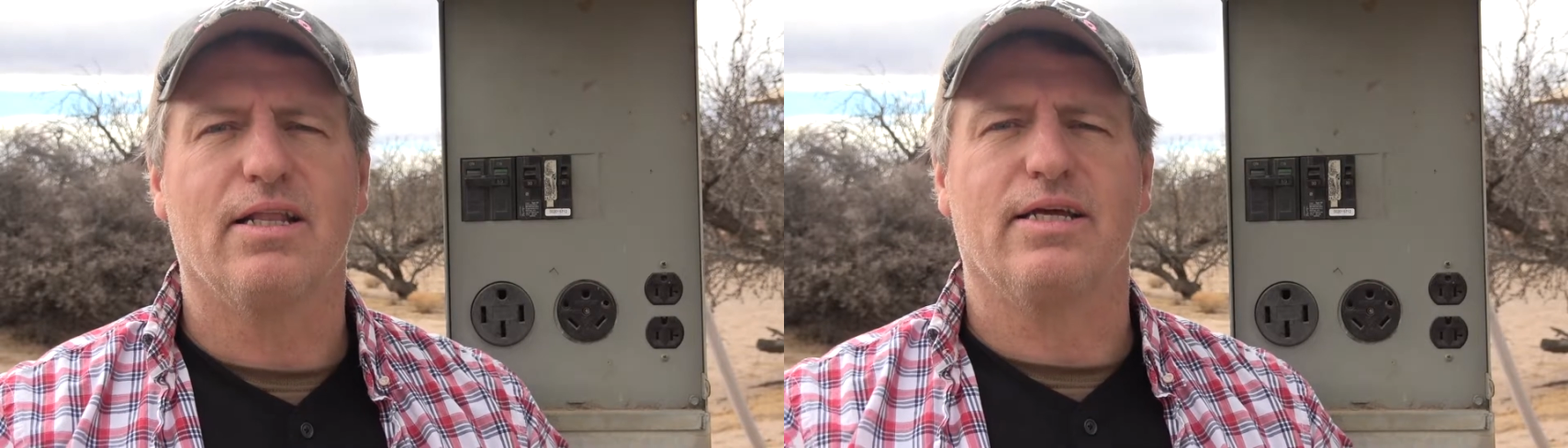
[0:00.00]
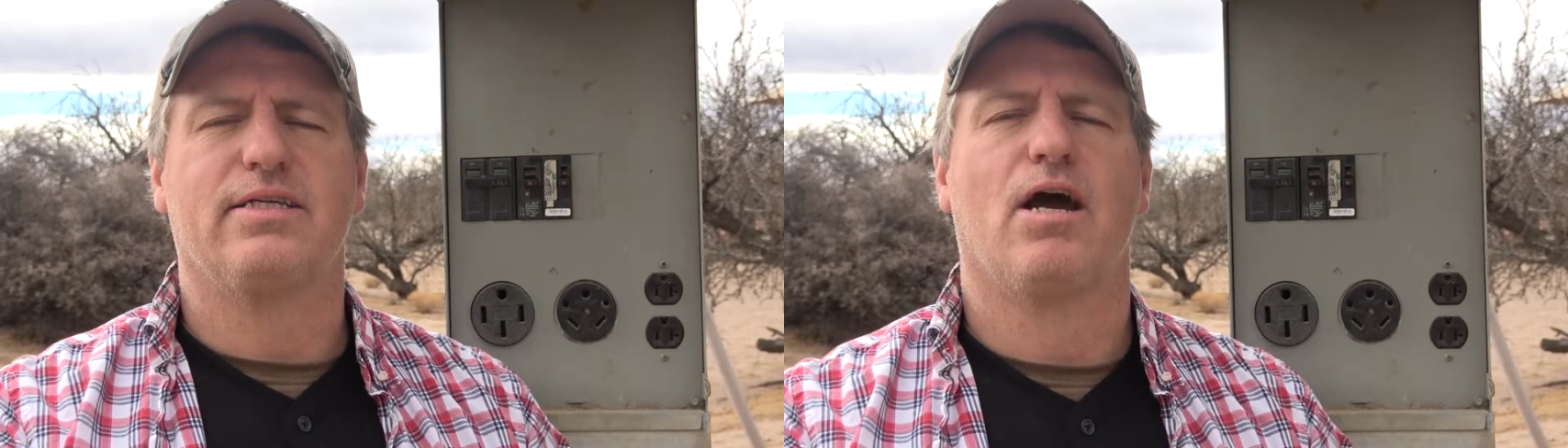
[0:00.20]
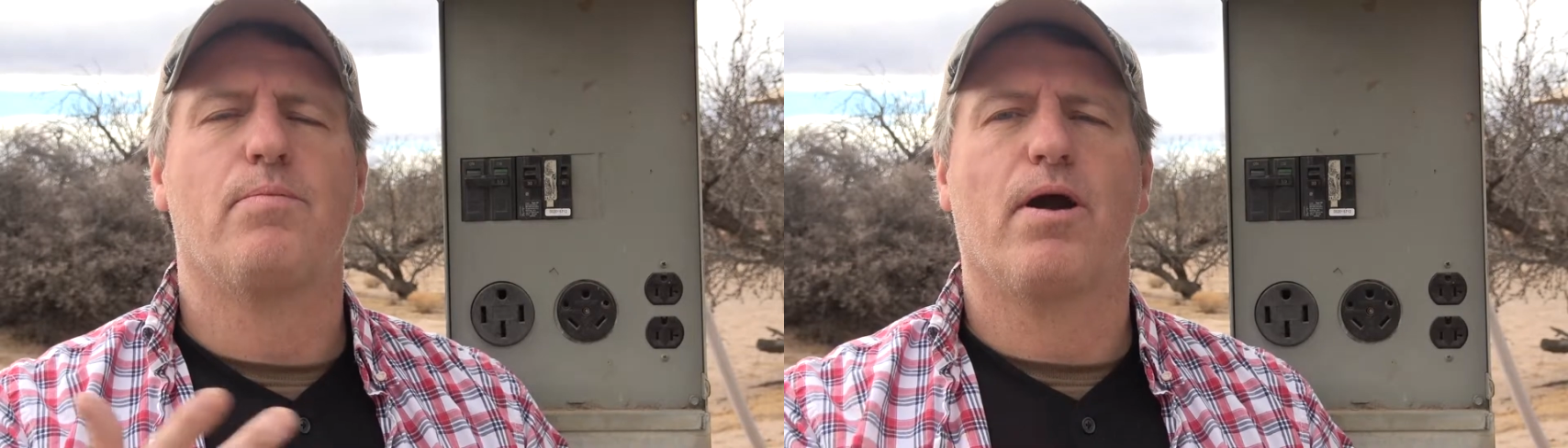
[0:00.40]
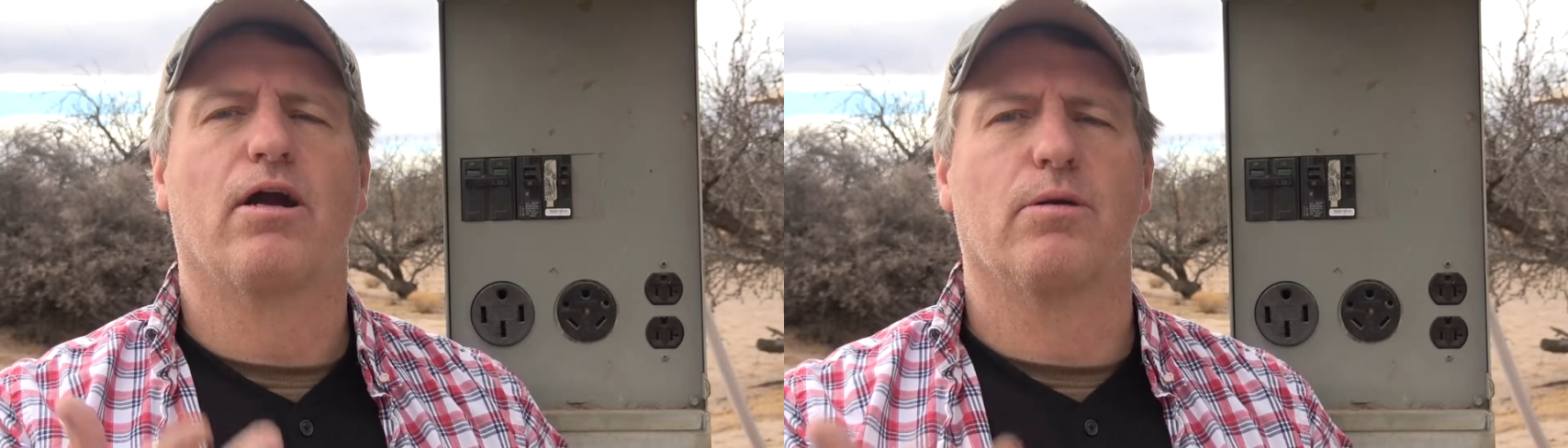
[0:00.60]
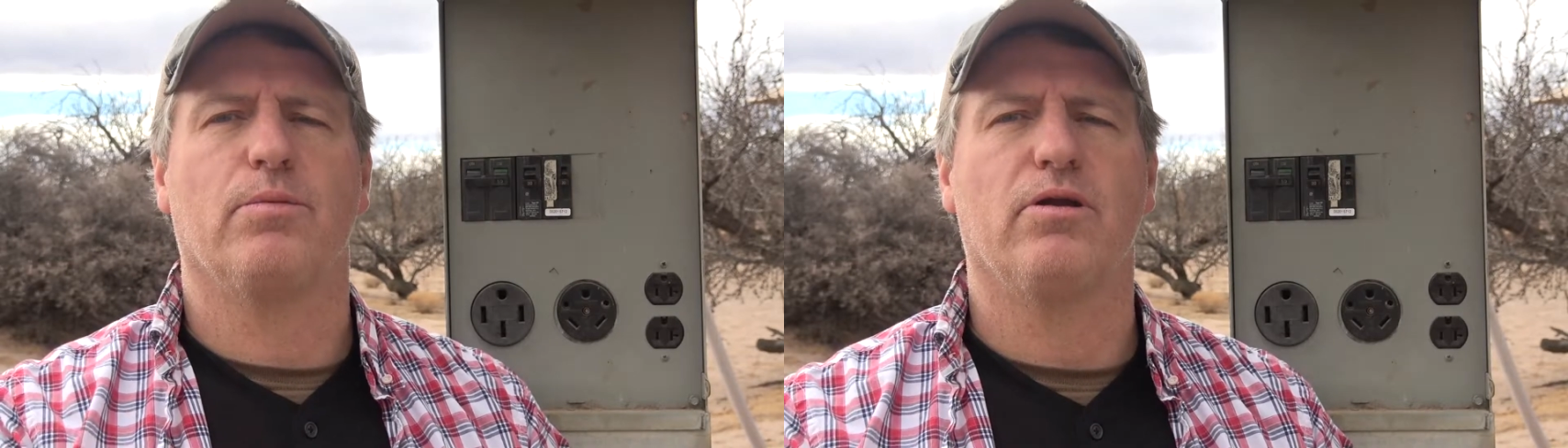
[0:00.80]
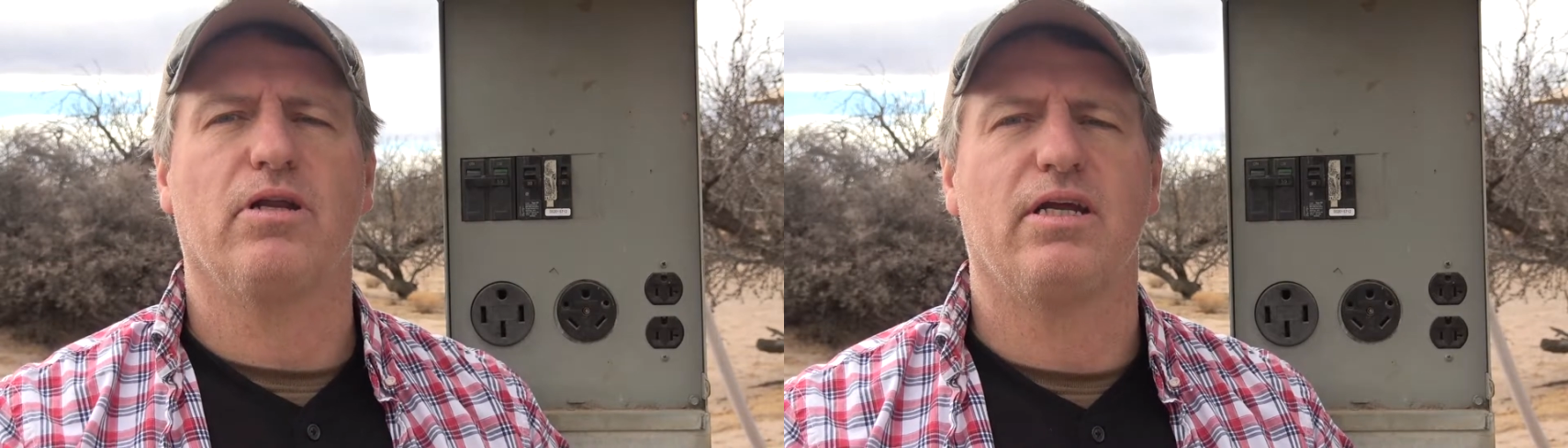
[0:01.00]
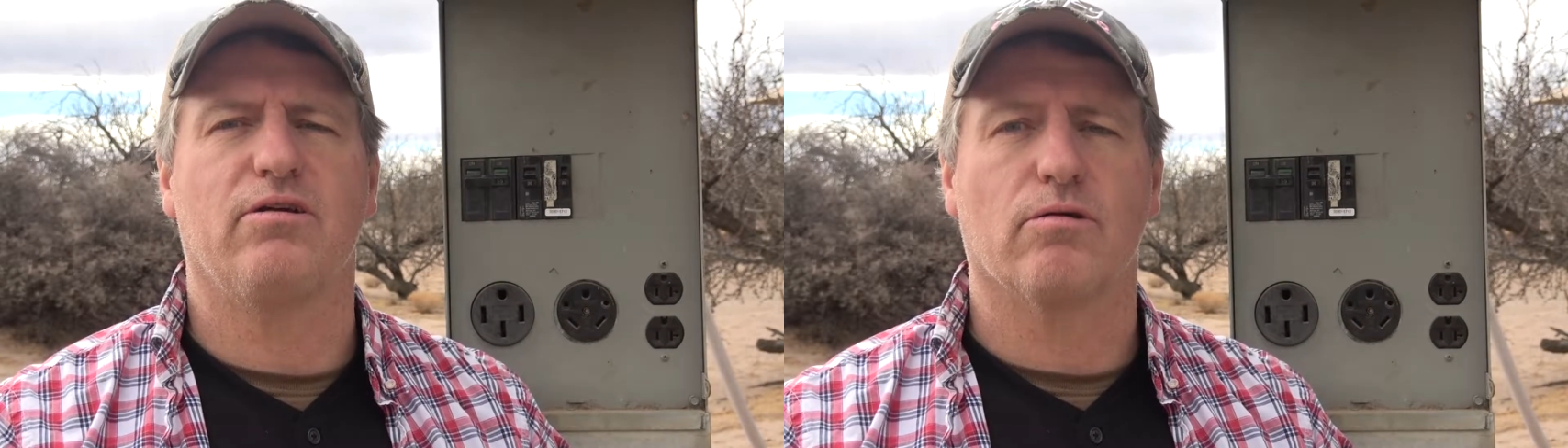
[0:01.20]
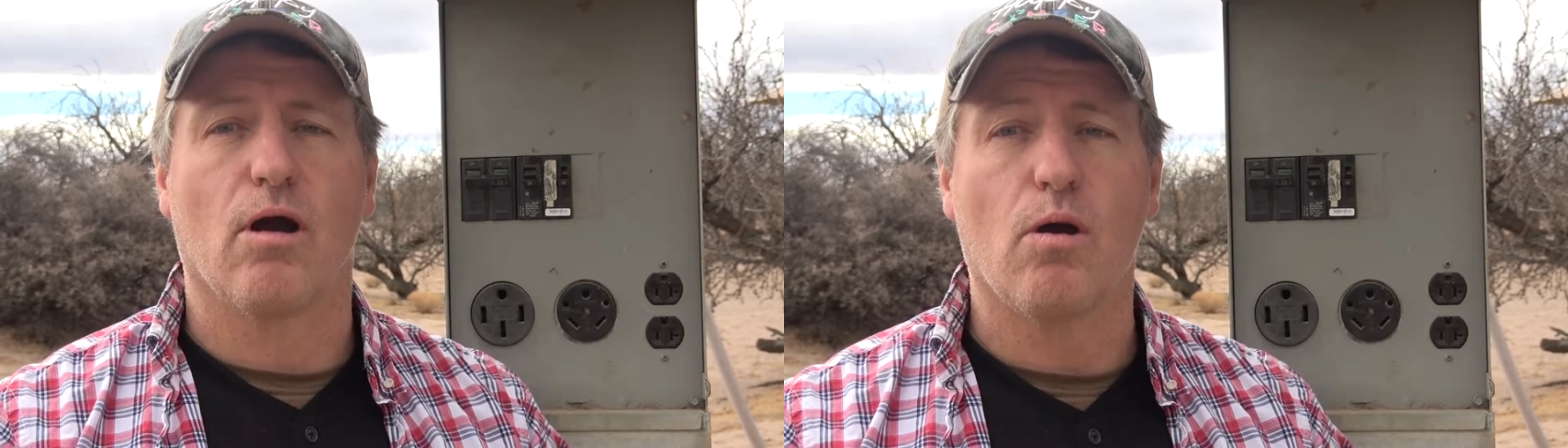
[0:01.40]
Let's help our community
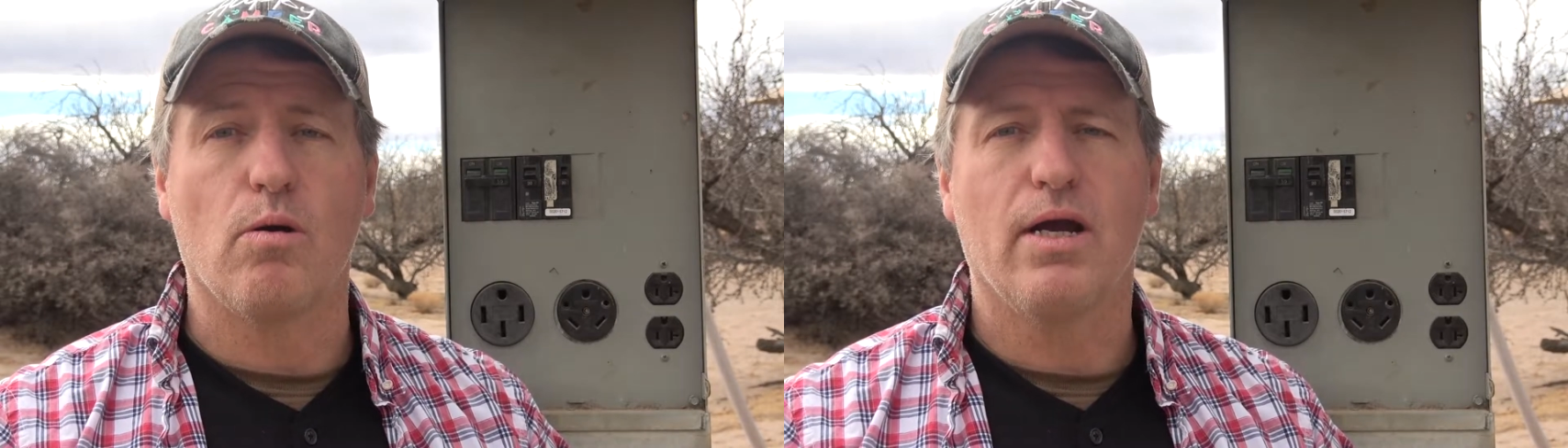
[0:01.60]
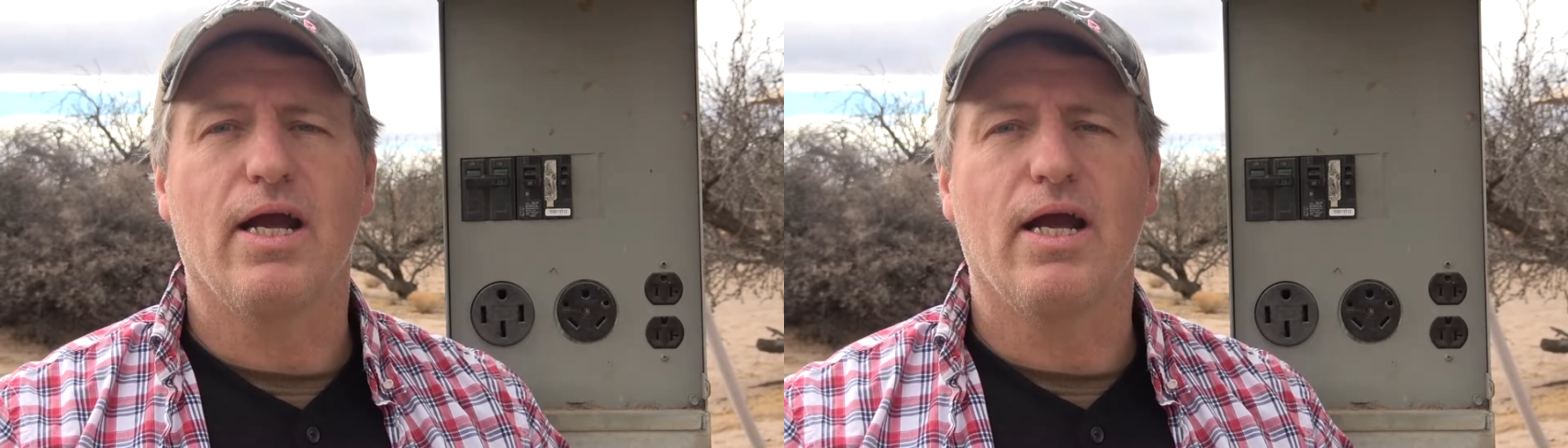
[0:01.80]
grow